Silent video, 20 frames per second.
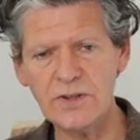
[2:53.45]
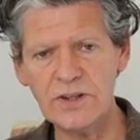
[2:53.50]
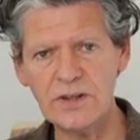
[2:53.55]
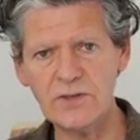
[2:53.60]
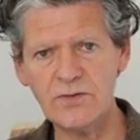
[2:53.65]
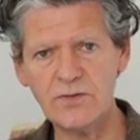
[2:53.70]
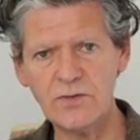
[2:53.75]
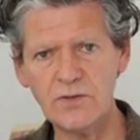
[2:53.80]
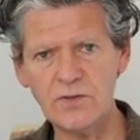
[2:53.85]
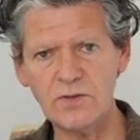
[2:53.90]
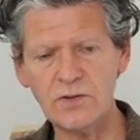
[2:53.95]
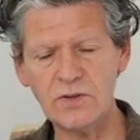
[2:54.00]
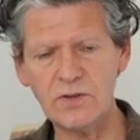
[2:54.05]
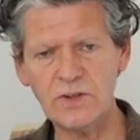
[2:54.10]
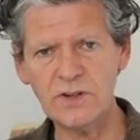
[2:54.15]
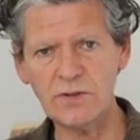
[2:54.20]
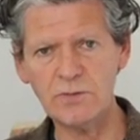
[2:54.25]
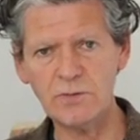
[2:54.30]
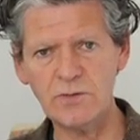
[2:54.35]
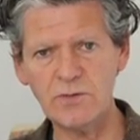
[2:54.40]

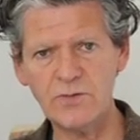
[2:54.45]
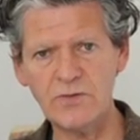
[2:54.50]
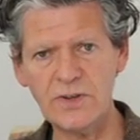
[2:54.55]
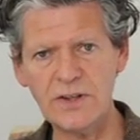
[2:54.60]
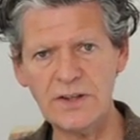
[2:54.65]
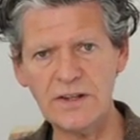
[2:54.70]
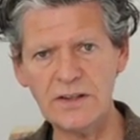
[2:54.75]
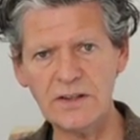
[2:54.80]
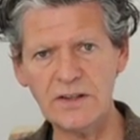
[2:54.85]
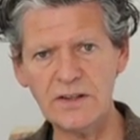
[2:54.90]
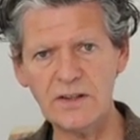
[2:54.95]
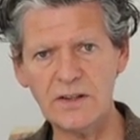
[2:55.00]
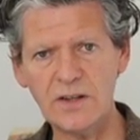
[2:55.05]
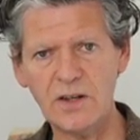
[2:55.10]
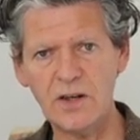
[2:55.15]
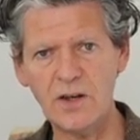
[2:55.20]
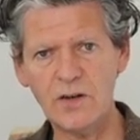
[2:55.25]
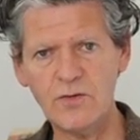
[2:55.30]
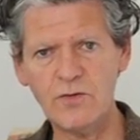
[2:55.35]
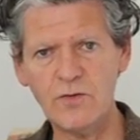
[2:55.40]
Therefore it will find
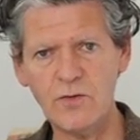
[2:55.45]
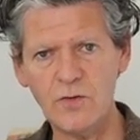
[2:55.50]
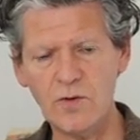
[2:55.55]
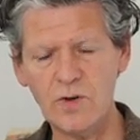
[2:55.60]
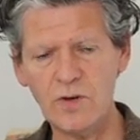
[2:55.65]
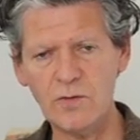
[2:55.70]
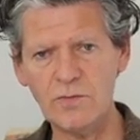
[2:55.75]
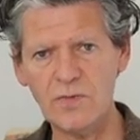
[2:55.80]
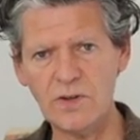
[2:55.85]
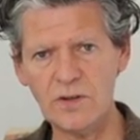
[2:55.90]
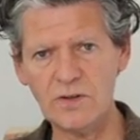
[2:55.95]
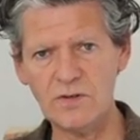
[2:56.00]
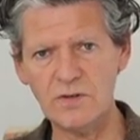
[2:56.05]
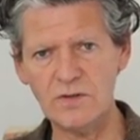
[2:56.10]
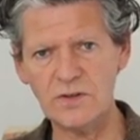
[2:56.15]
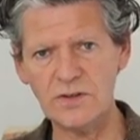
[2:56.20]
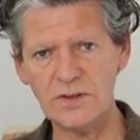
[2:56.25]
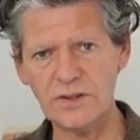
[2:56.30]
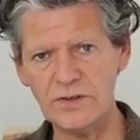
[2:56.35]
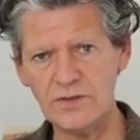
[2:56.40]
a form
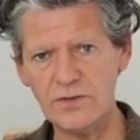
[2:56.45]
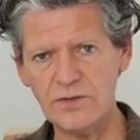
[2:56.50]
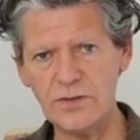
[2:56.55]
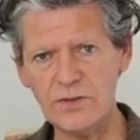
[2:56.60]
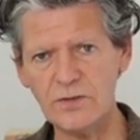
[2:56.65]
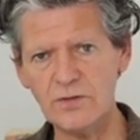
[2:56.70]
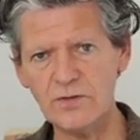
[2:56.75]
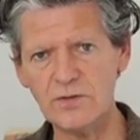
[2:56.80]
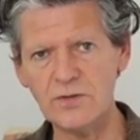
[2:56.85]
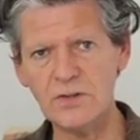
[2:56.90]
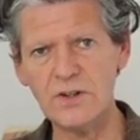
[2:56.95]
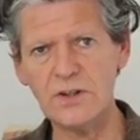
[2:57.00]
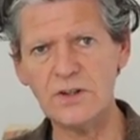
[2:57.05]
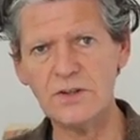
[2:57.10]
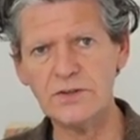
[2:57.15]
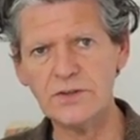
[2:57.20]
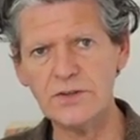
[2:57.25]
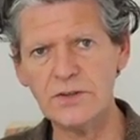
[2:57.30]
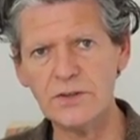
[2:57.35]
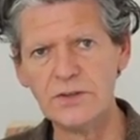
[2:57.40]
according to the local
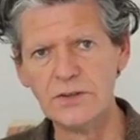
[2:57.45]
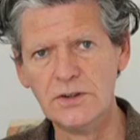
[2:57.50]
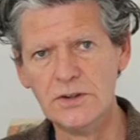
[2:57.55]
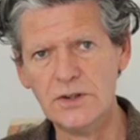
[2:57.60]
culture.